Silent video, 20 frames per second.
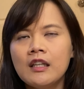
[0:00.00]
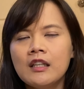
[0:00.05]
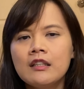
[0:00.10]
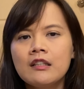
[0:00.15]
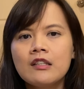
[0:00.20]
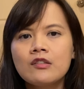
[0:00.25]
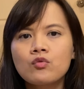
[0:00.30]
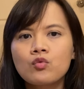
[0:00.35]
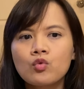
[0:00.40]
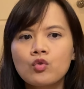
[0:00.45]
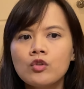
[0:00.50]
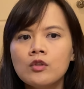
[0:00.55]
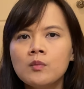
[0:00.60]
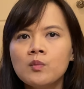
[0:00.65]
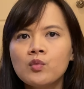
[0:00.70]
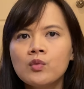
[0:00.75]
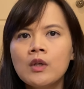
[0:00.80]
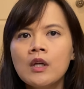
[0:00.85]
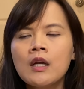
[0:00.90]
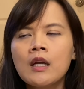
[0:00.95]
In this
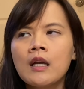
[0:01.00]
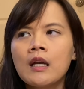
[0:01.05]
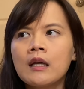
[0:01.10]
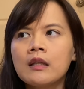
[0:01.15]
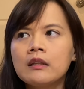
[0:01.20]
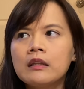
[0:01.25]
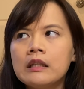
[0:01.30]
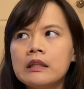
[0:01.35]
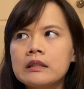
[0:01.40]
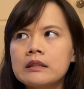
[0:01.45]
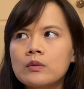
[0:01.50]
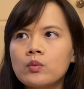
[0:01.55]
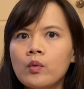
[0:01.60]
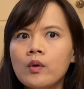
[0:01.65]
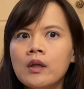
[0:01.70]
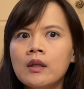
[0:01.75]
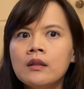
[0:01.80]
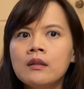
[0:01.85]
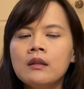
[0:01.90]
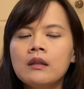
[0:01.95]
room, this
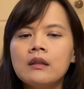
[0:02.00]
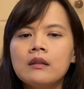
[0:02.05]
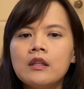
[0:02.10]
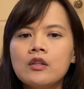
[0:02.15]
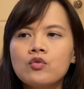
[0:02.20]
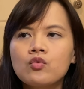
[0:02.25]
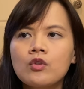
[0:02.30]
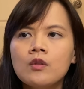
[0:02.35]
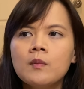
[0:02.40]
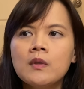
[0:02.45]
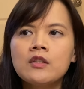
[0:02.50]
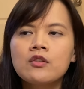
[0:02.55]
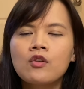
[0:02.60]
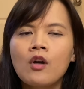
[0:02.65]
room is